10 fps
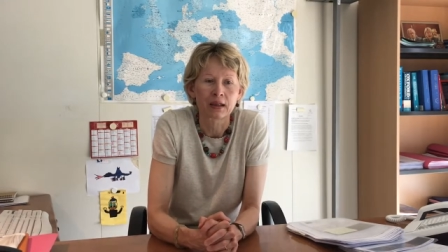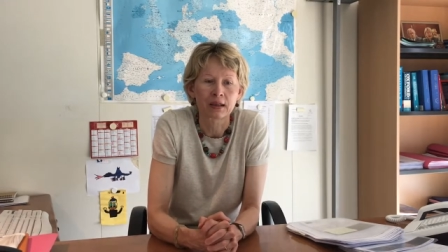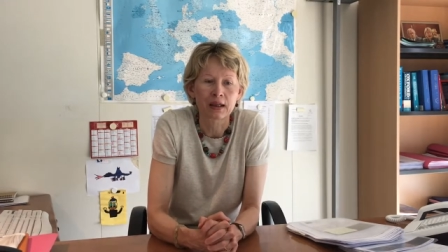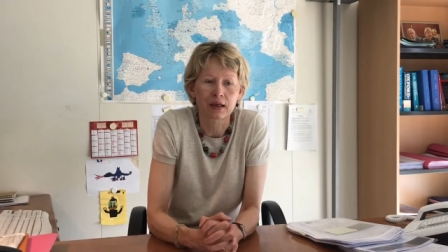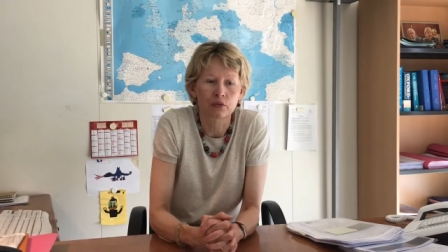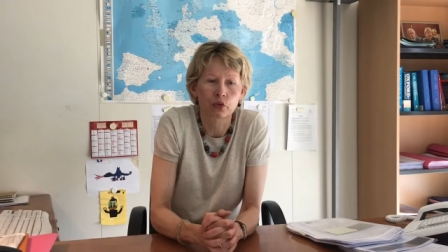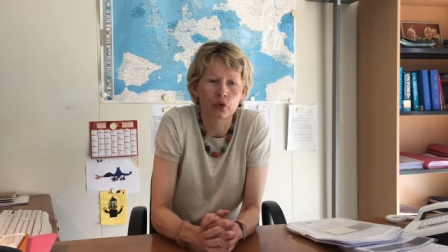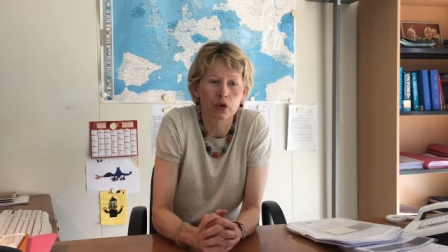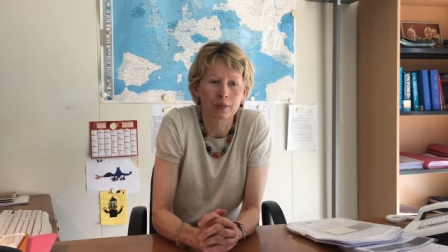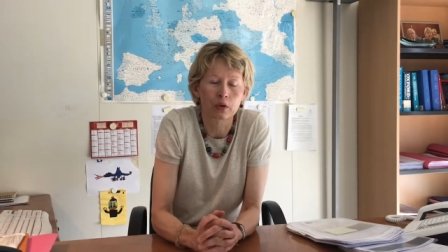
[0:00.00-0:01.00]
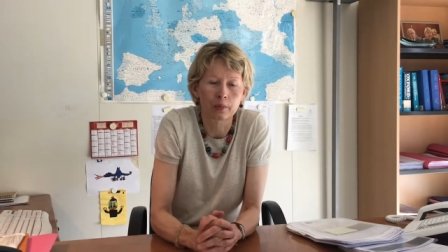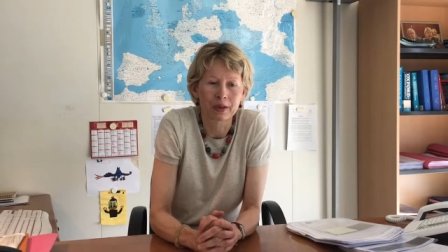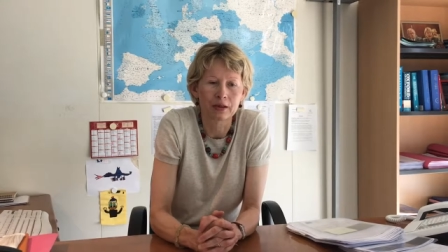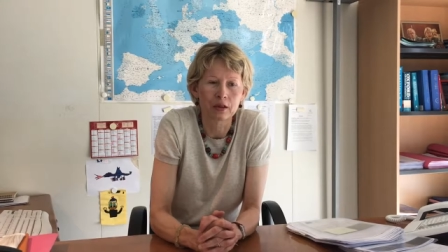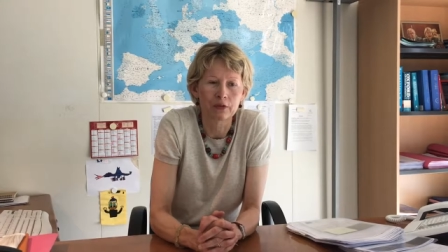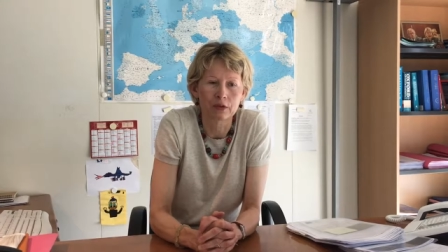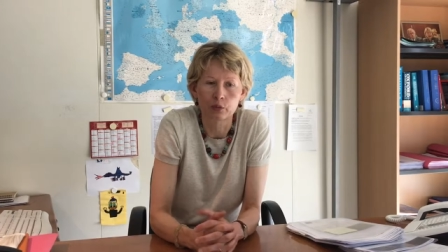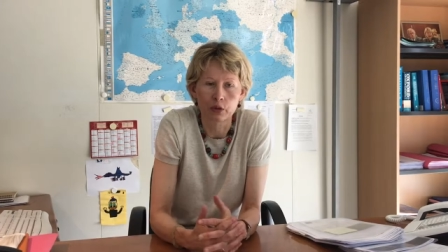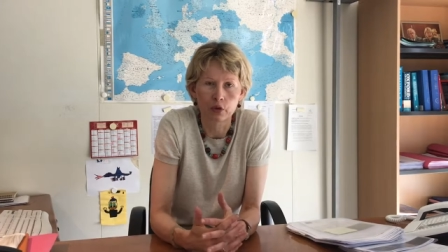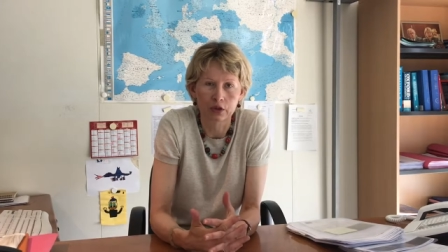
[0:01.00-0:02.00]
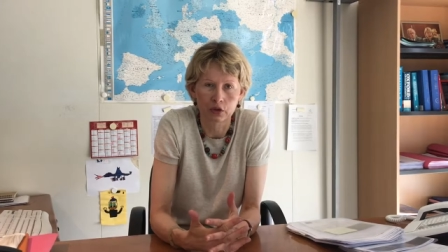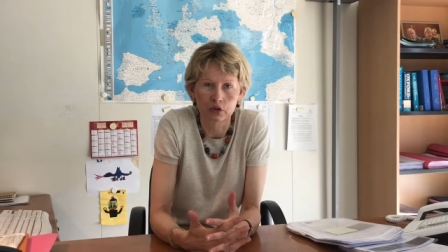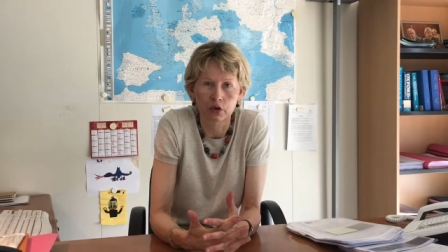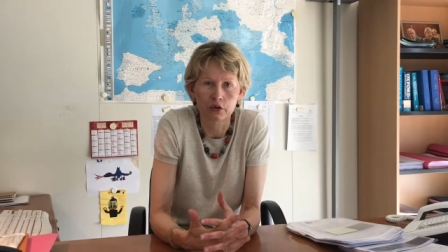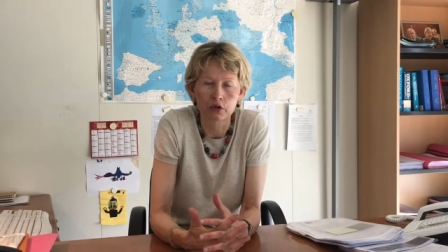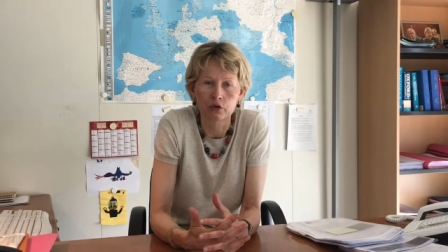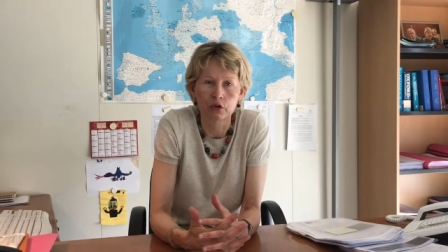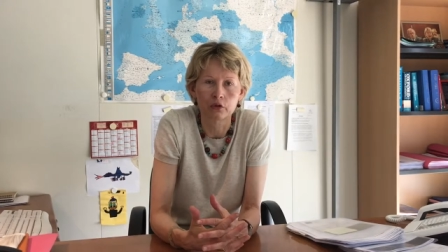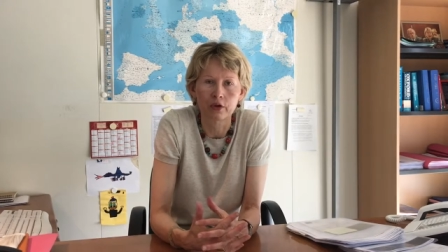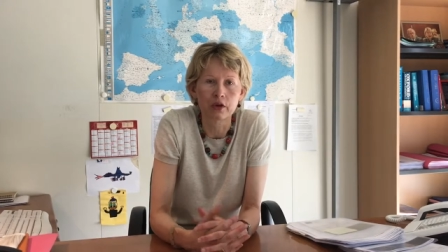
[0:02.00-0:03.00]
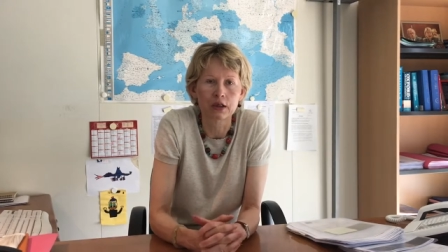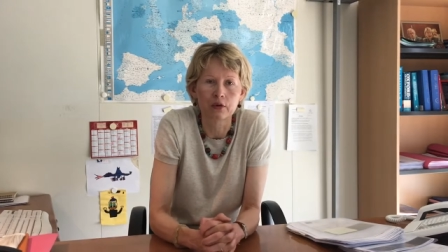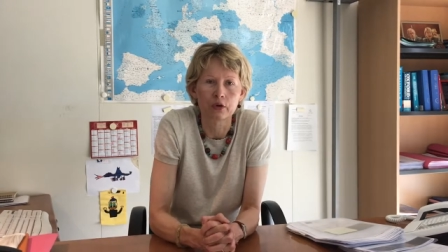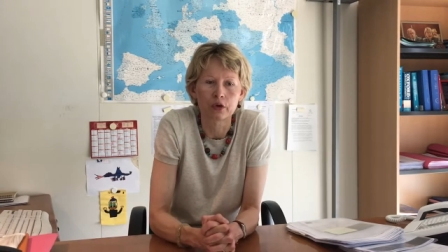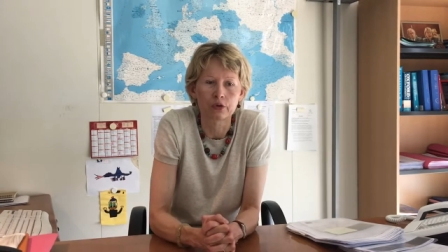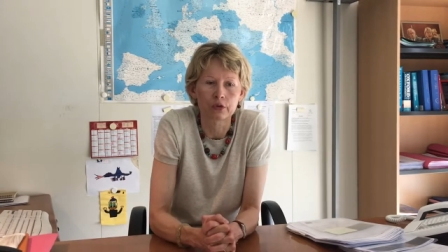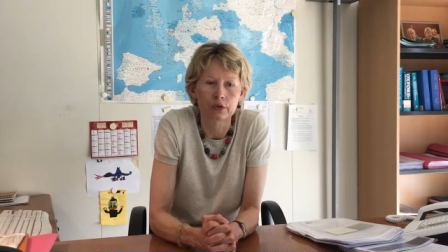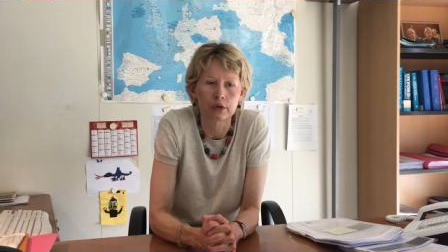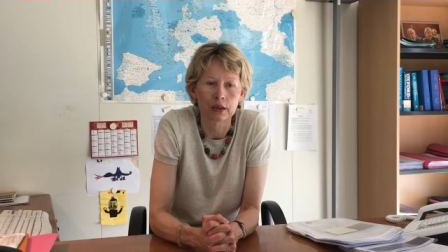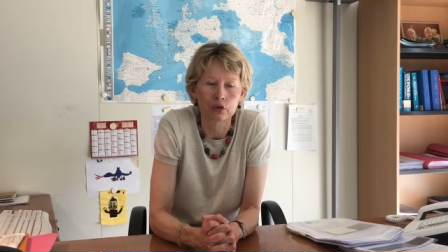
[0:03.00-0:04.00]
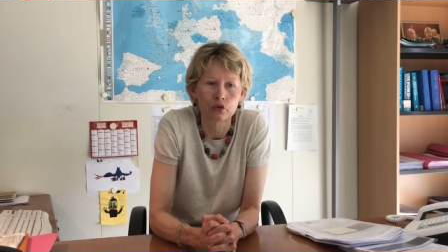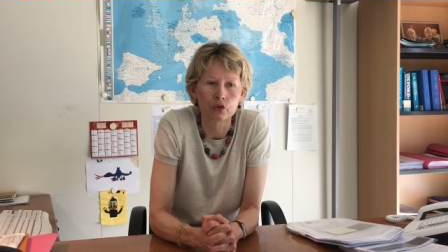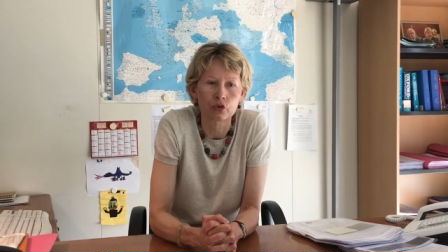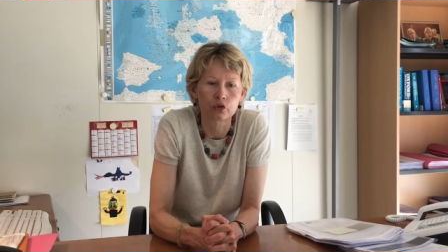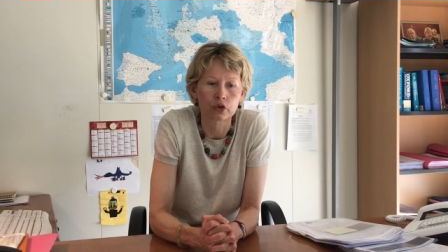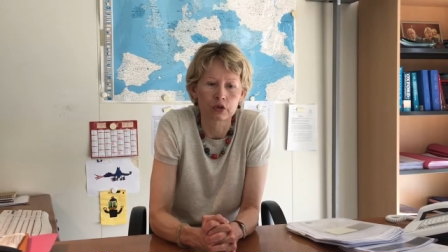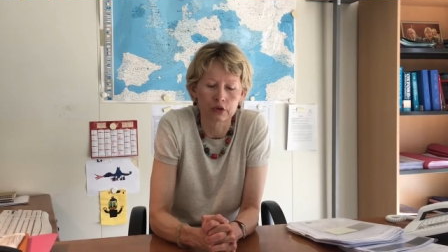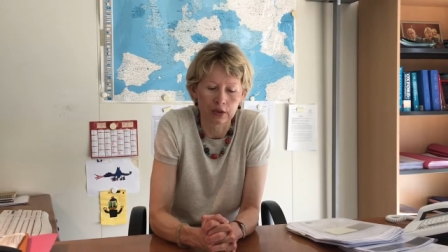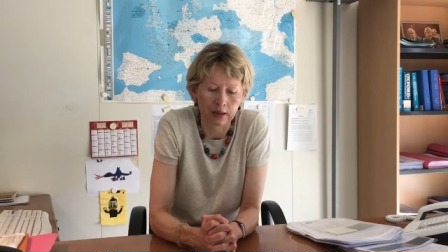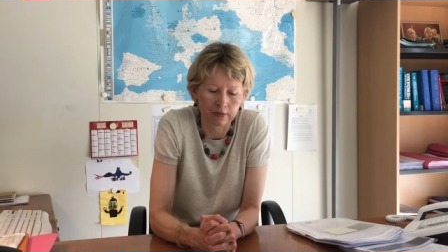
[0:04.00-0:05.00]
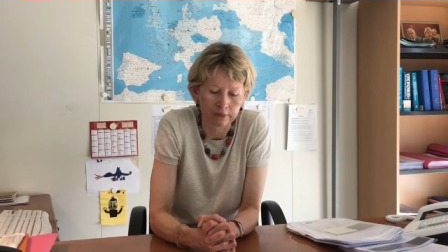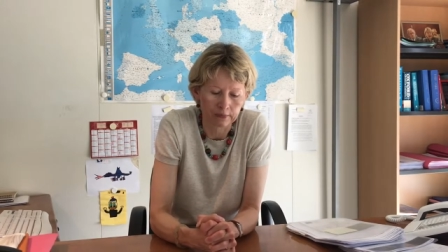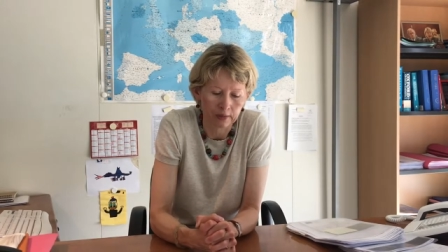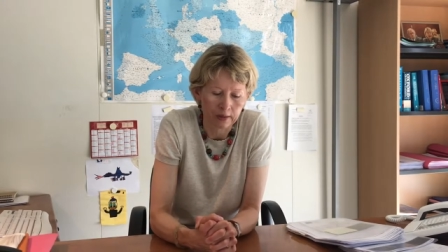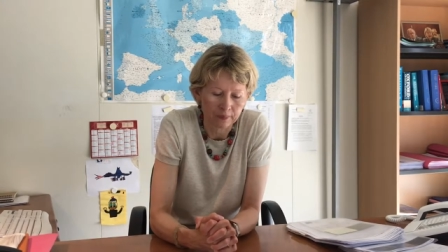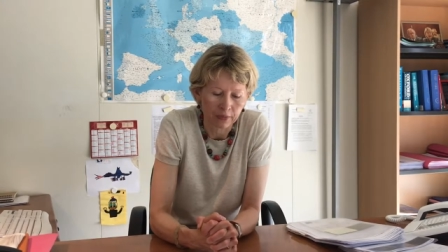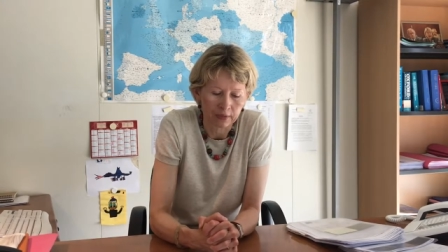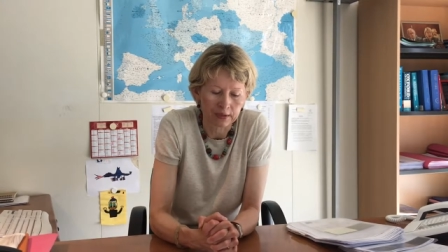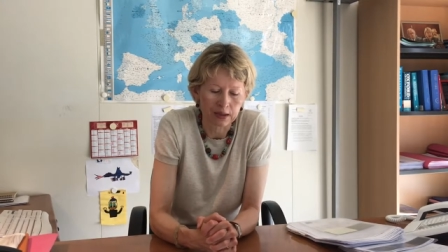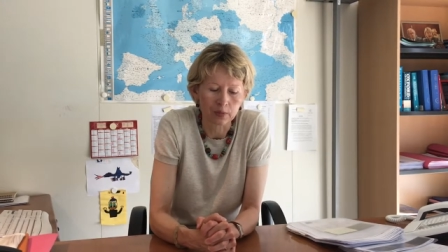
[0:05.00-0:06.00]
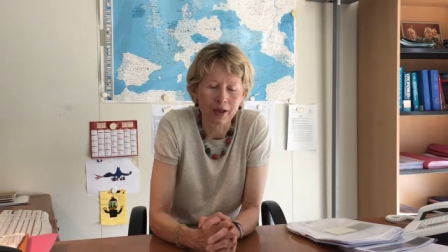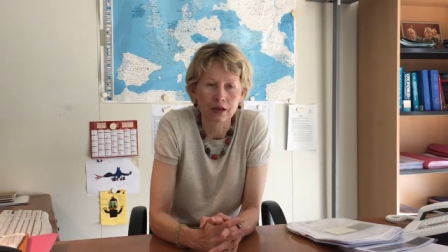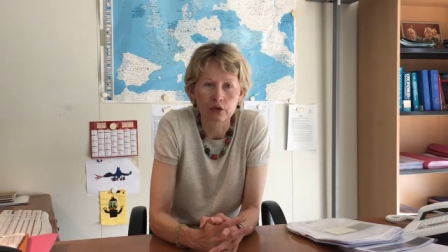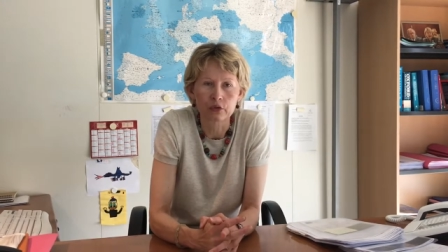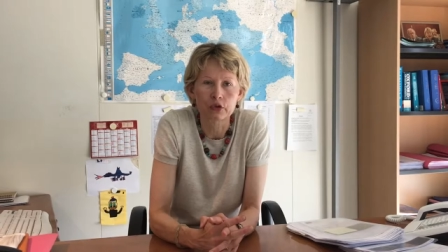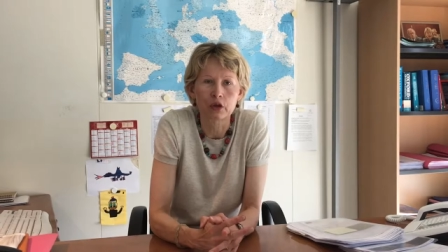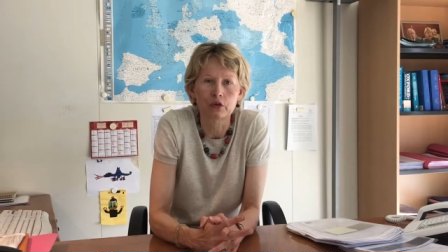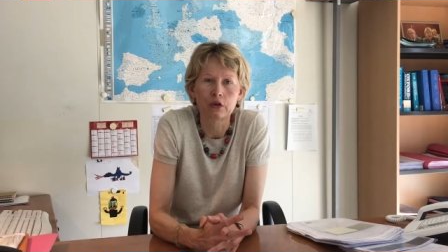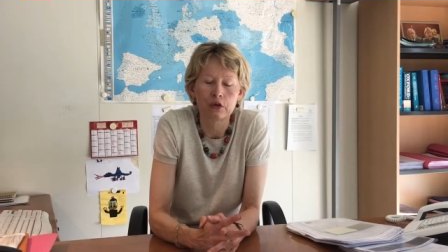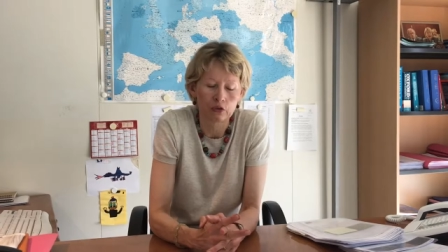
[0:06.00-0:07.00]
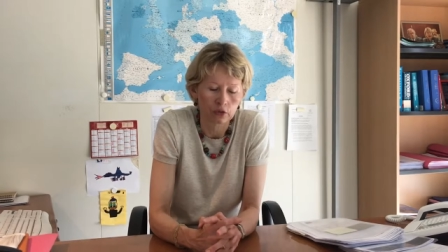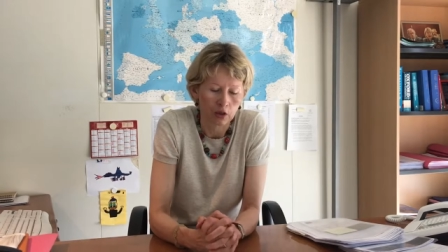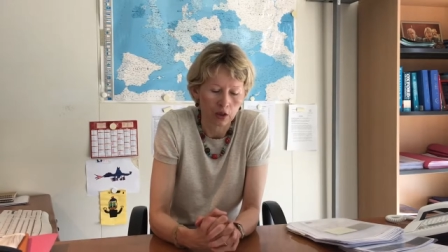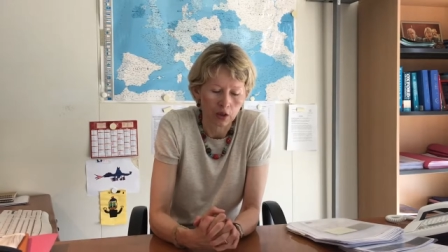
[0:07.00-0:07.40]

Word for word: They have drawn up opinions, if we look at the judges, on very diverse issues such as the independence of judges,